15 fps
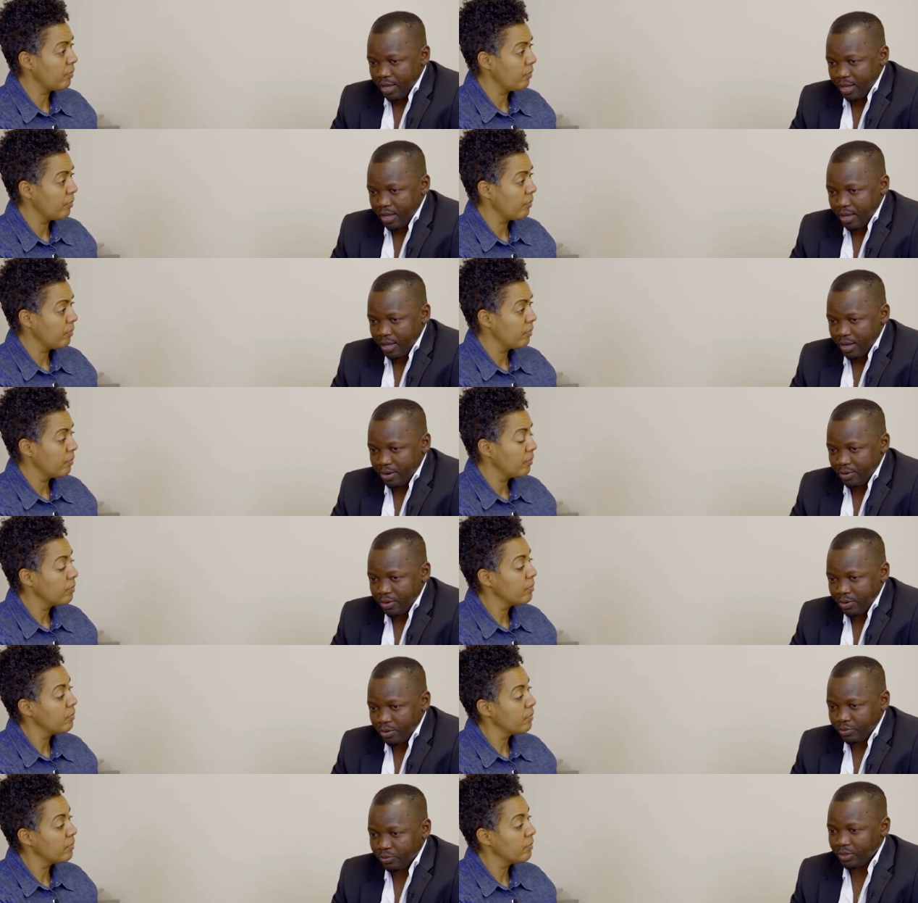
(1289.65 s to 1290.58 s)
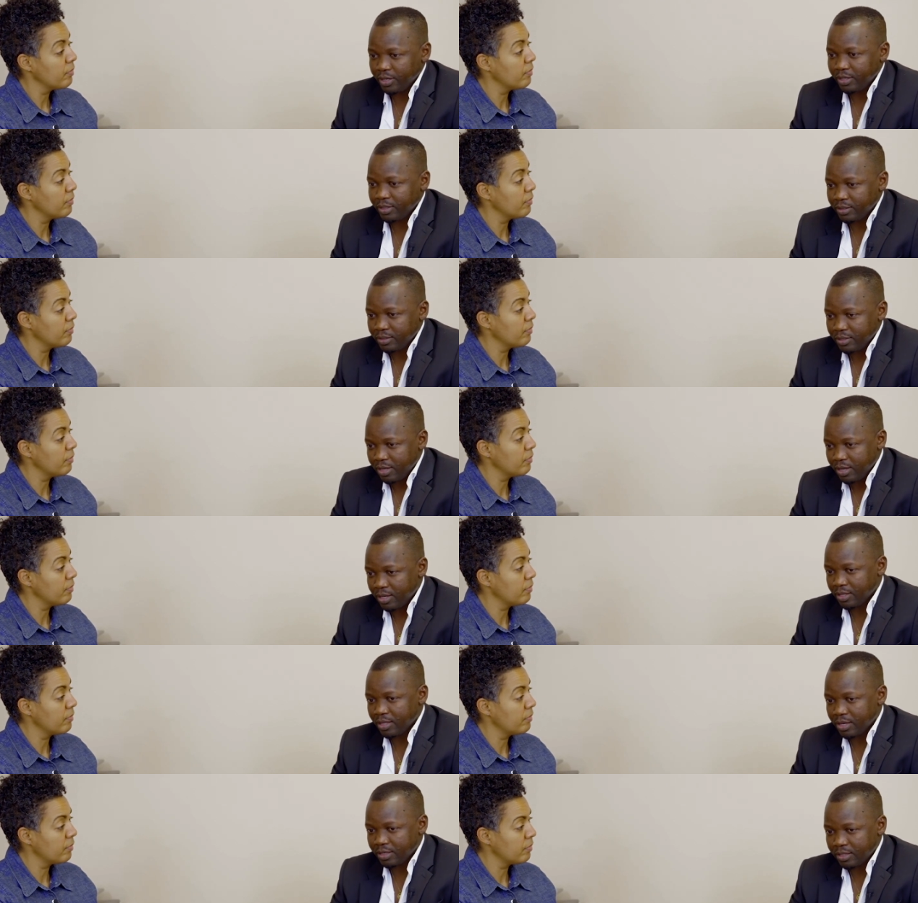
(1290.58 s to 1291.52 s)
Speaker 1: Uh, we often
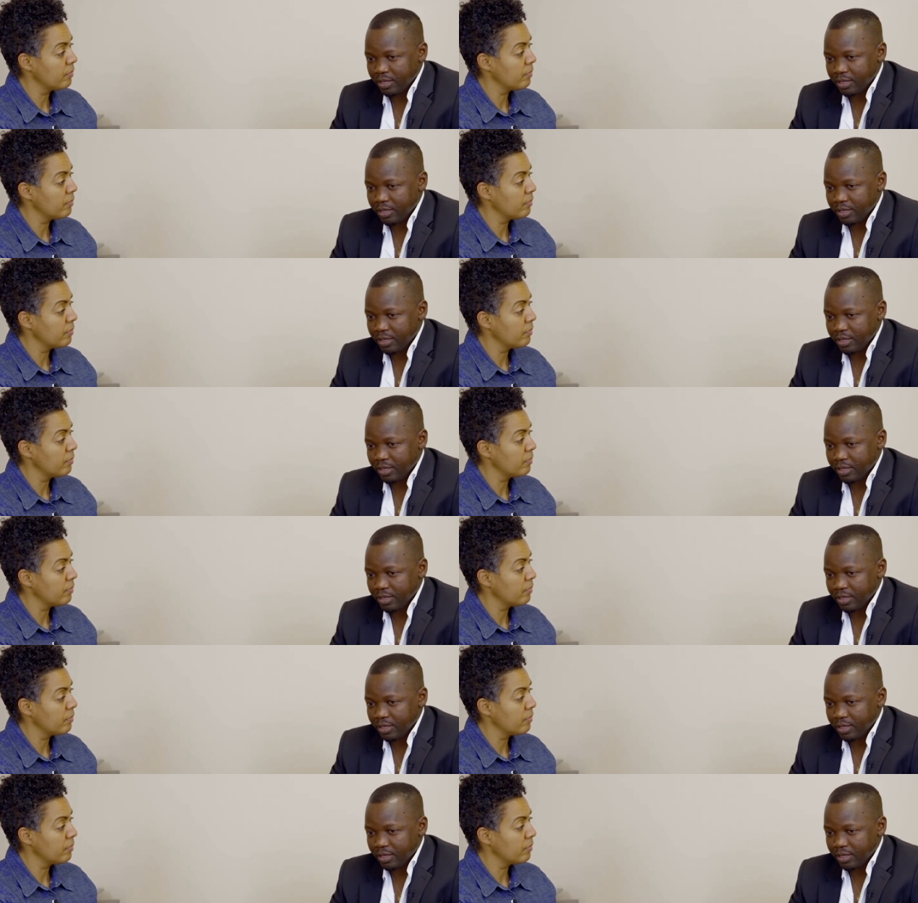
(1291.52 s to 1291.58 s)
here that